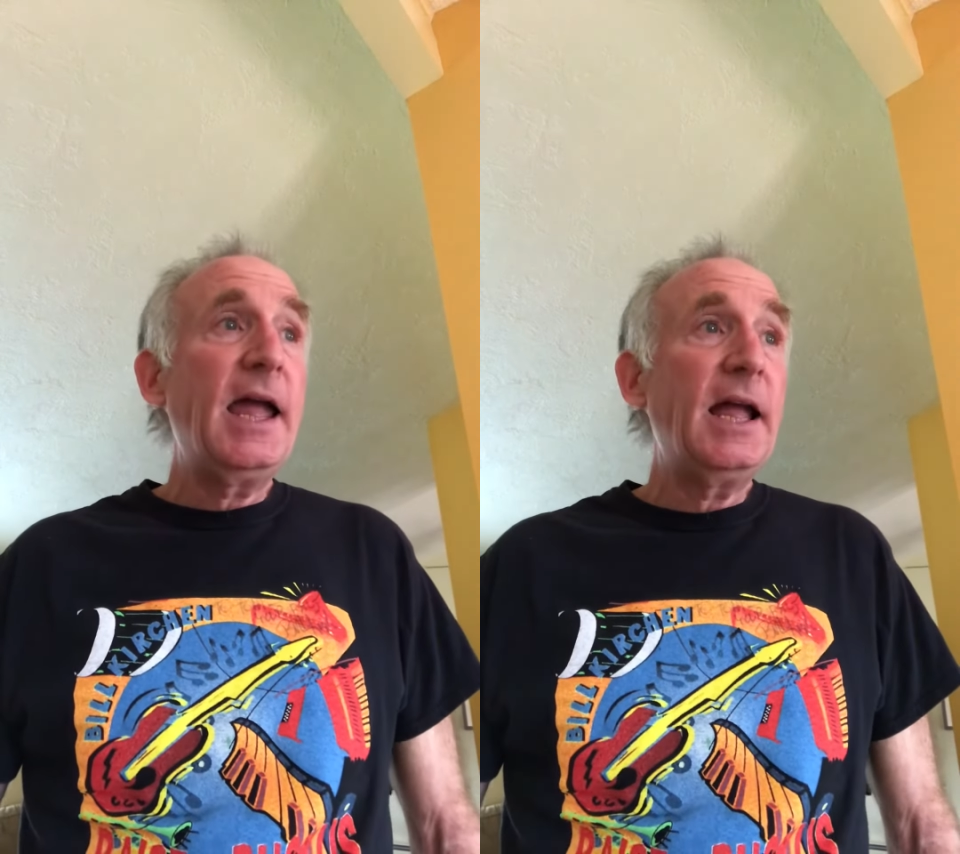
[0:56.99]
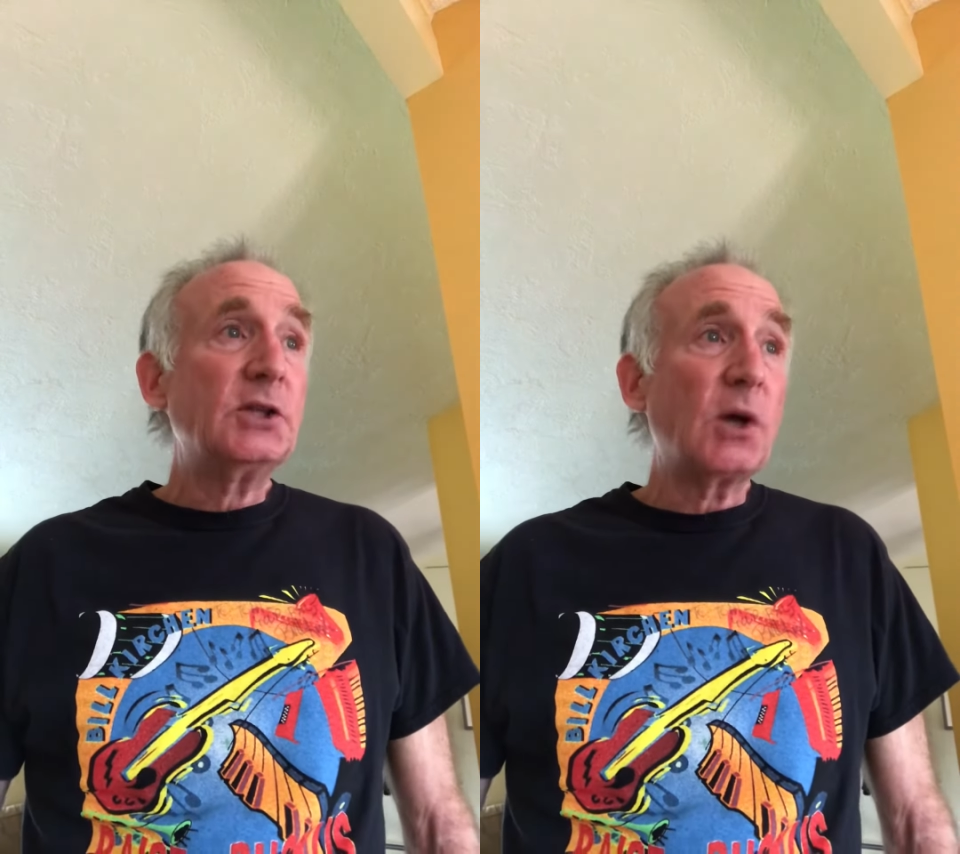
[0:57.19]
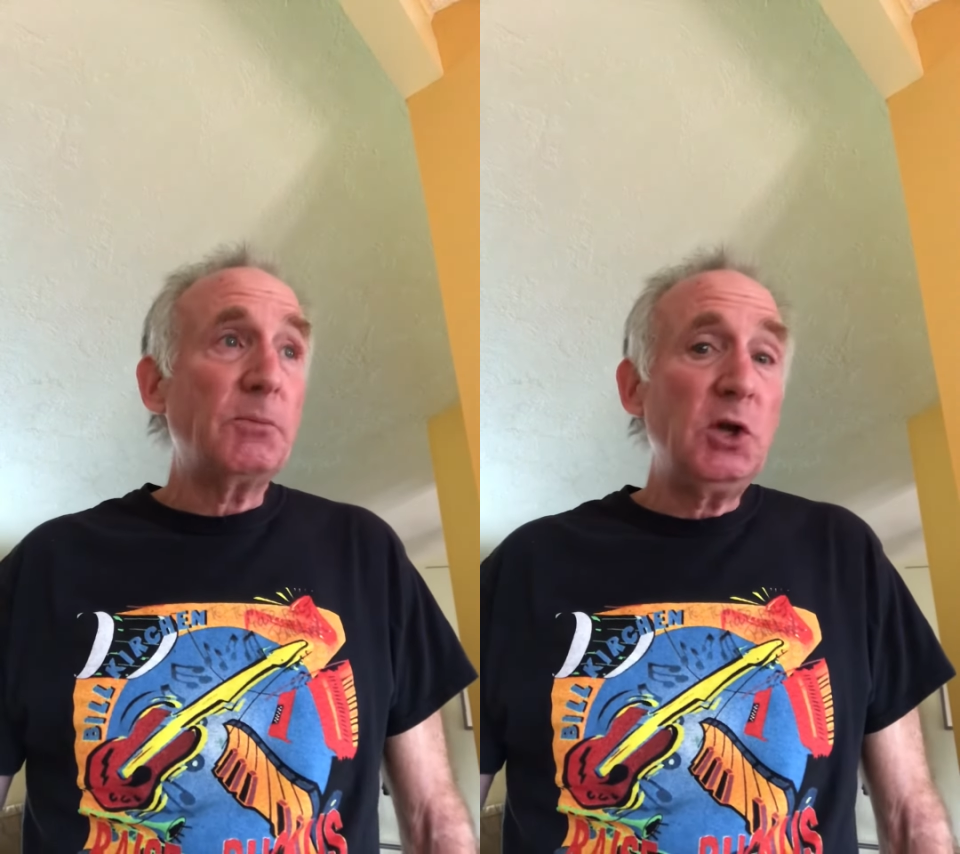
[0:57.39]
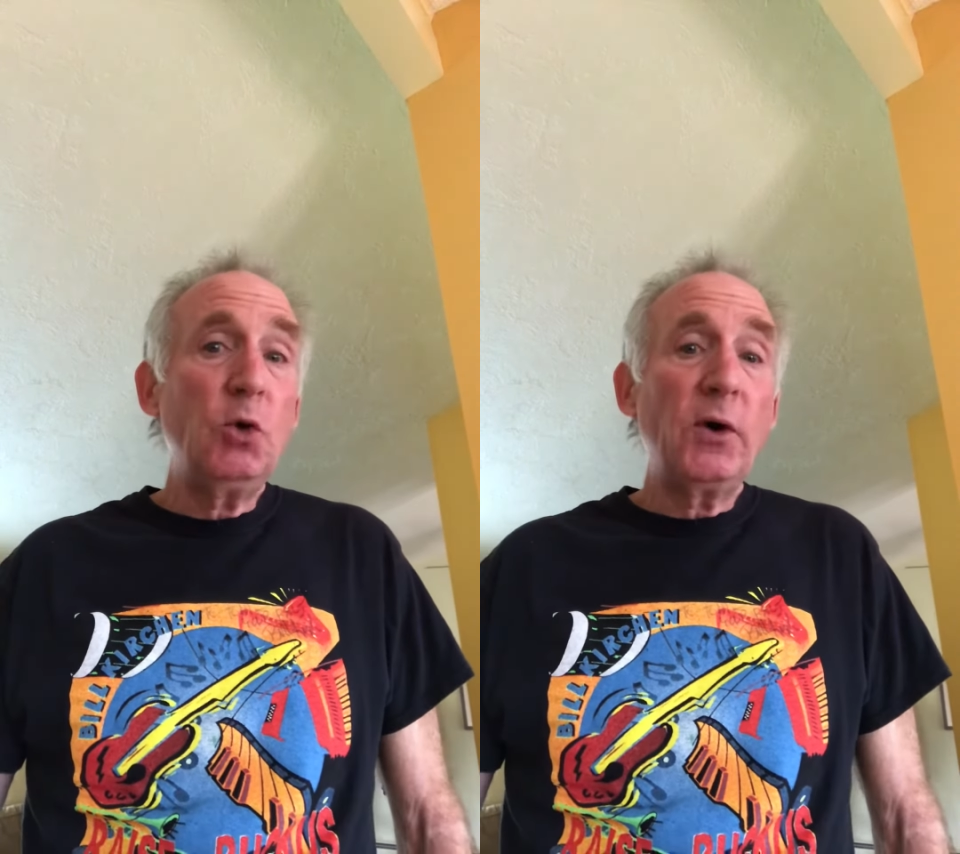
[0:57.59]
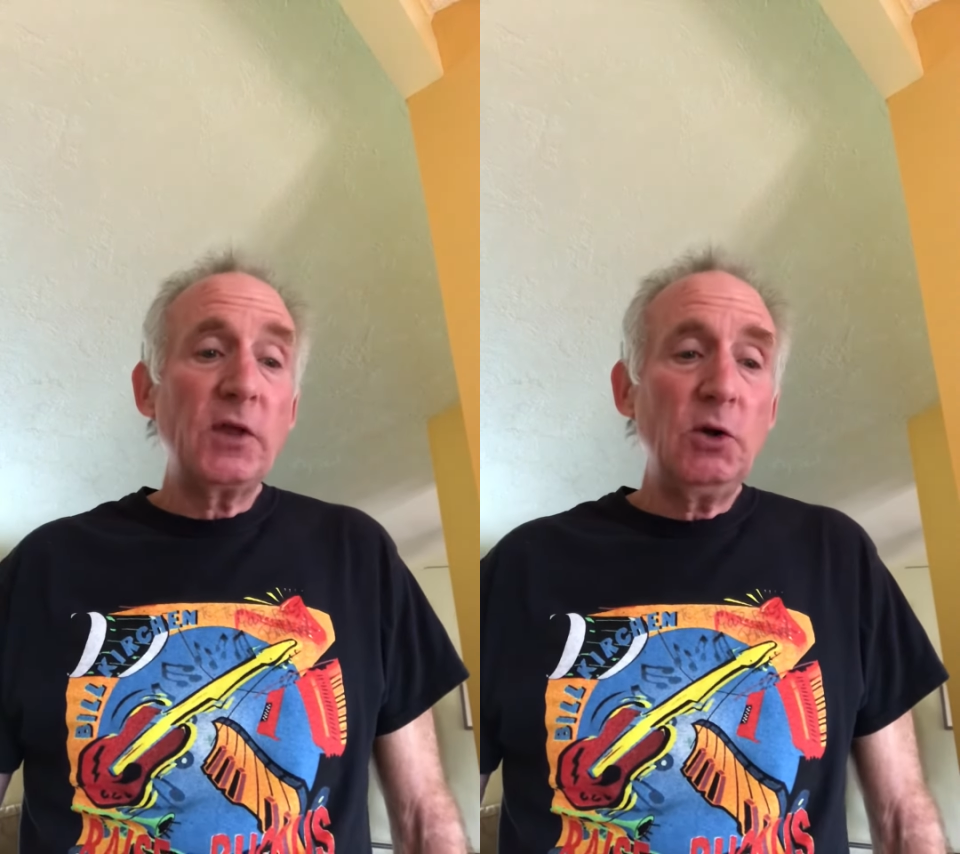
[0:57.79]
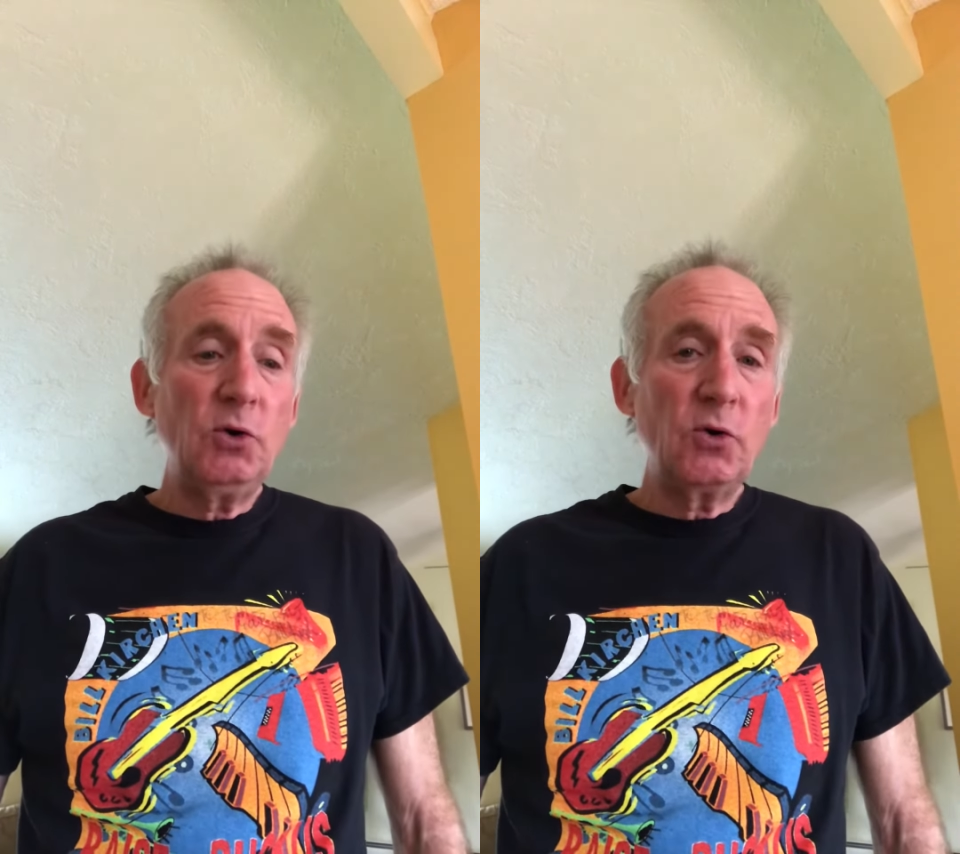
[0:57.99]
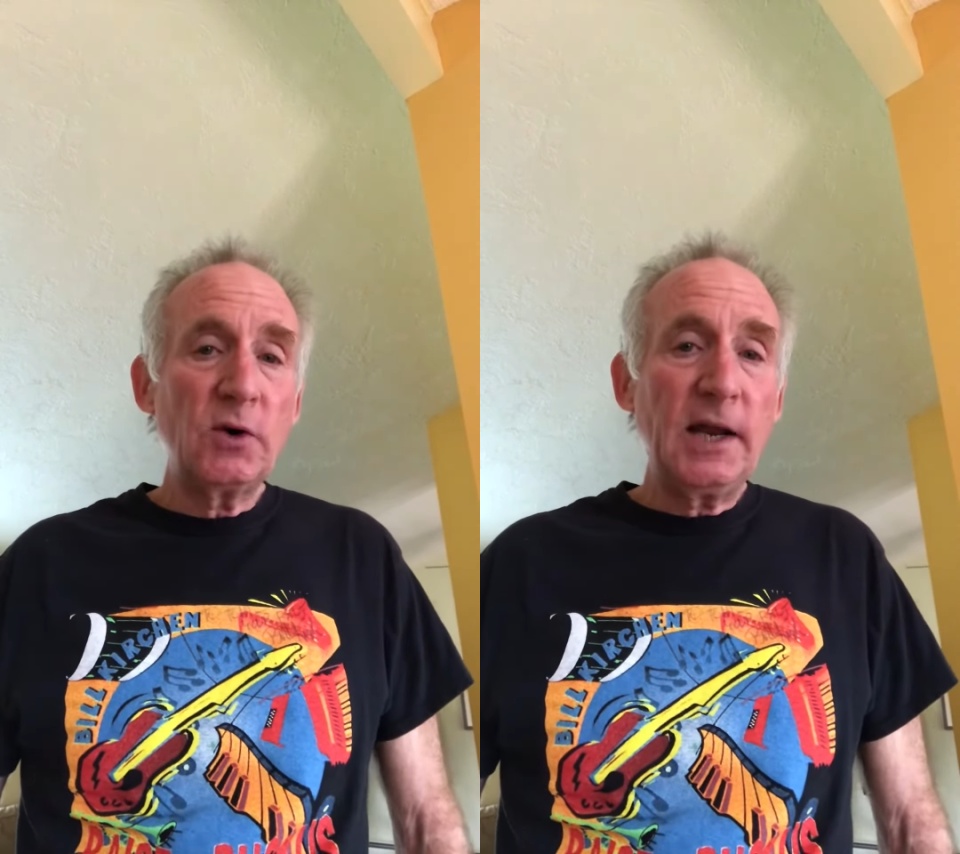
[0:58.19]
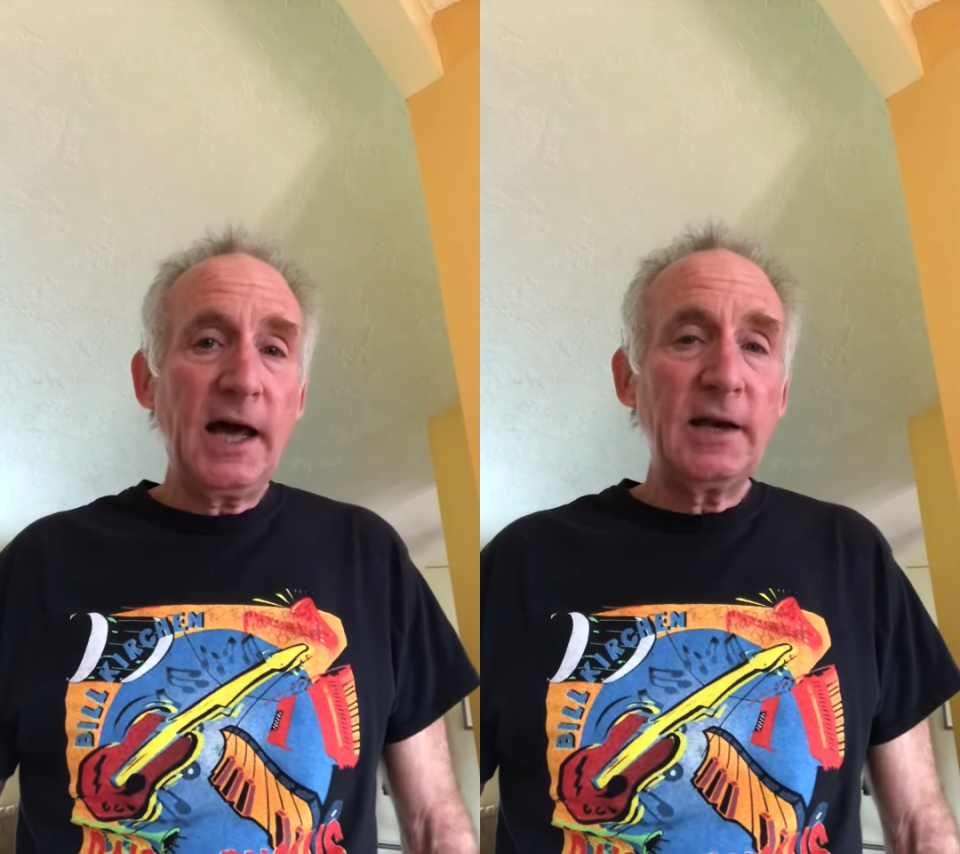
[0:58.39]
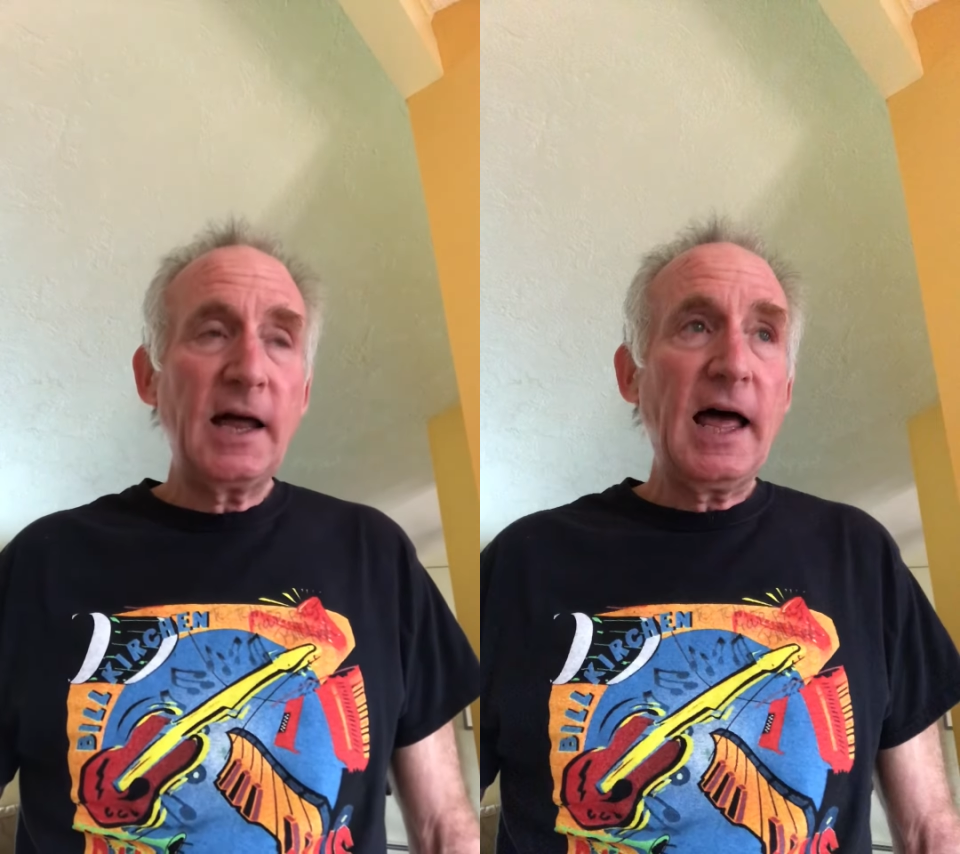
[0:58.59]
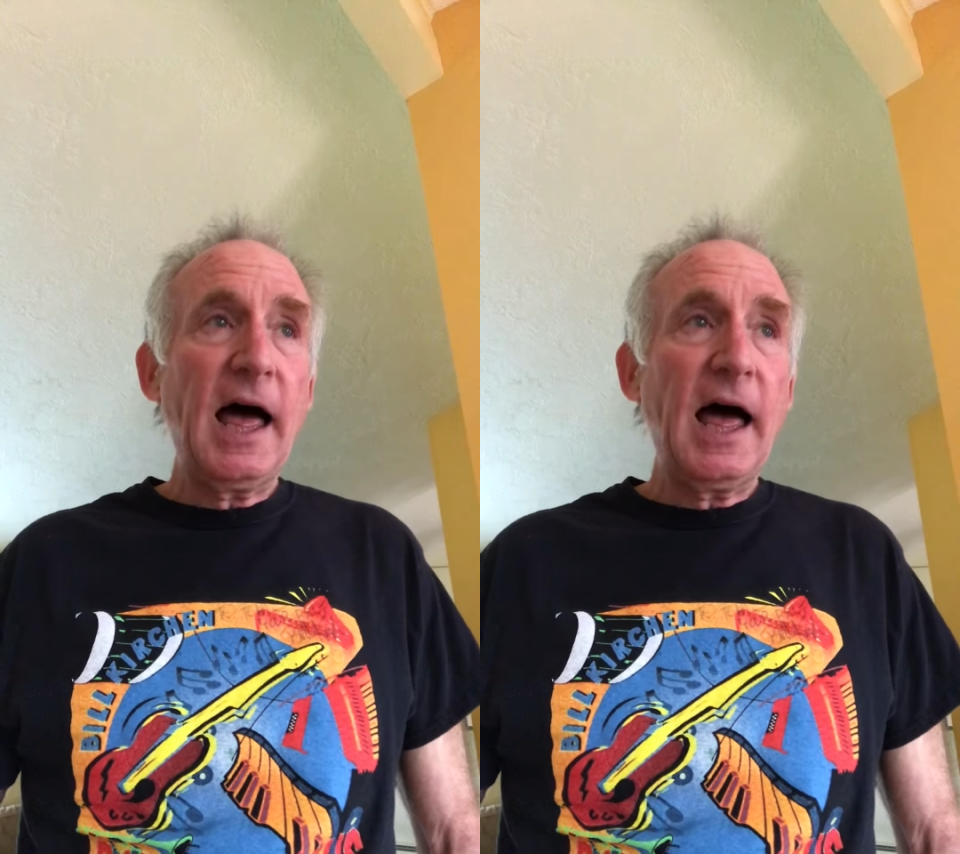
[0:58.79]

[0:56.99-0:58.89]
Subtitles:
It's up to you whether you do it or not.